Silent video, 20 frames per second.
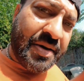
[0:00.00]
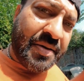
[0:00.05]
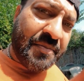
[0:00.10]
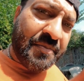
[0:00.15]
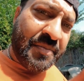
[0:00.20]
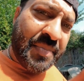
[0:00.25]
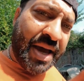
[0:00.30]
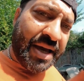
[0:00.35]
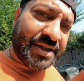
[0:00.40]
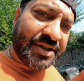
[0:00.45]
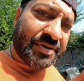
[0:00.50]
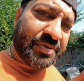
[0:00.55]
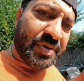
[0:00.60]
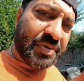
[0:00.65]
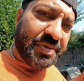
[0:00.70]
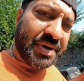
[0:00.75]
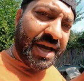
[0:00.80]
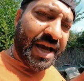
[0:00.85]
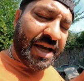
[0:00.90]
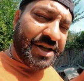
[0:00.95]

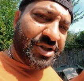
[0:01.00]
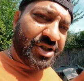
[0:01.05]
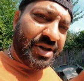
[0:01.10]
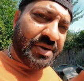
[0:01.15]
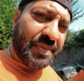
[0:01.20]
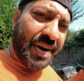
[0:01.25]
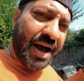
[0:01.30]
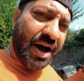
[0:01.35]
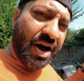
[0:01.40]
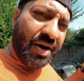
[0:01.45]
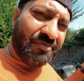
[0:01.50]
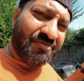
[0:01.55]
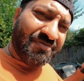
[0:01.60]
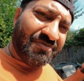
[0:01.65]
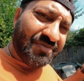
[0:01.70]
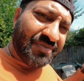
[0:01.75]
maximum catch at about